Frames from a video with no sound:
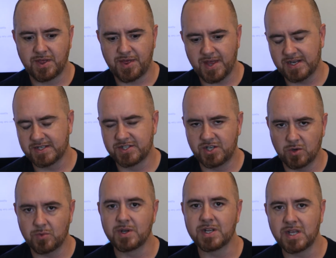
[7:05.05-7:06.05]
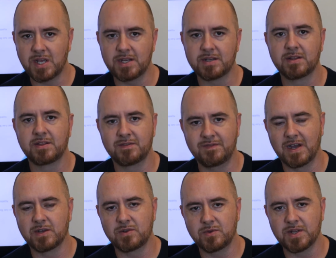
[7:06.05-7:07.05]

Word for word: things don't negate the value